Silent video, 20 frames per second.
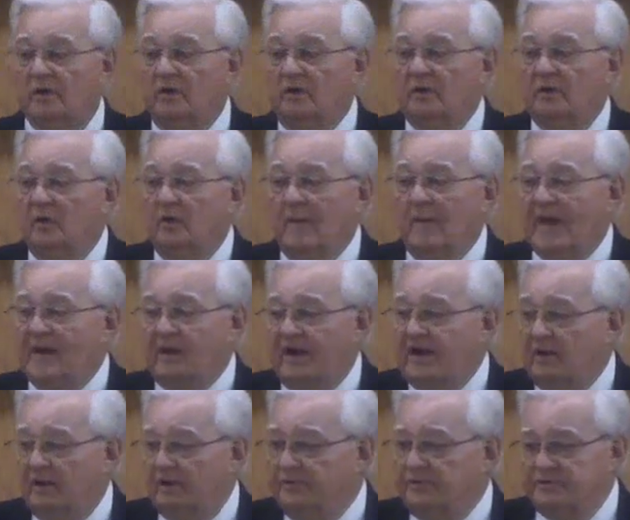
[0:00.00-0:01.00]
no matter
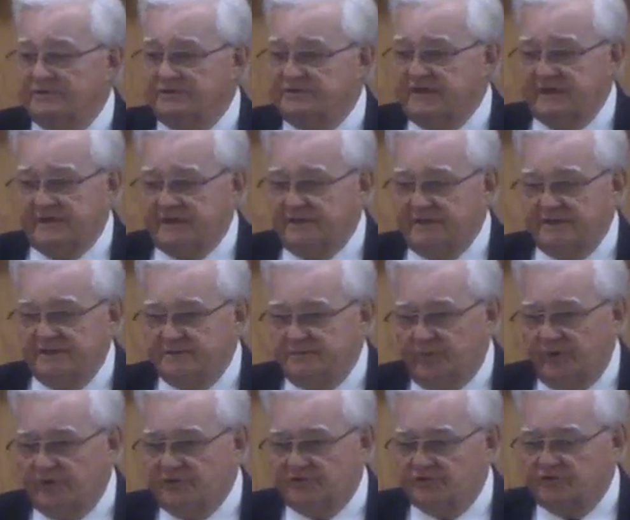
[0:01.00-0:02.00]
elders, deacons,
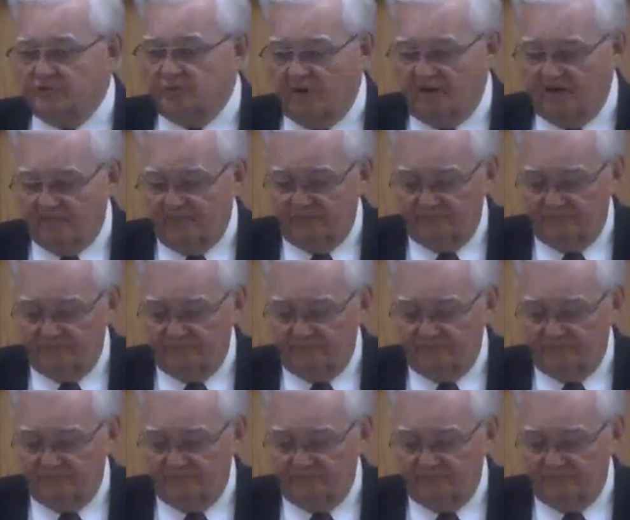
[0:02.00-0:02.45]
preachers, whatever.